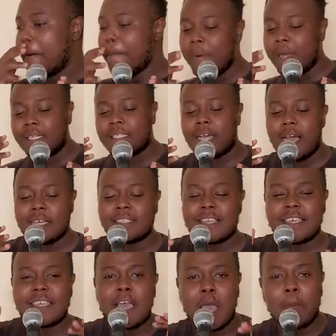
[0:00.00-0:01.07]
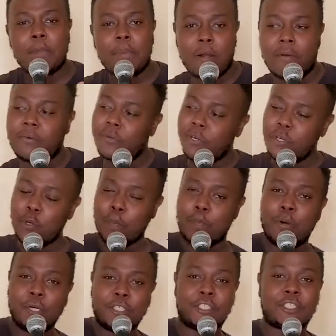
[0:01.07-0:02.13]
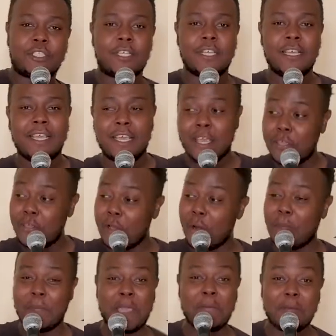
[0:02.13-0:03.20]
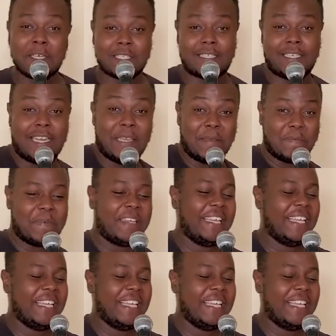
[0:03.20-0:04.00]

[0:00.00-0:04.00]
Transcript: But as a young parent, when you put your baby to sleep,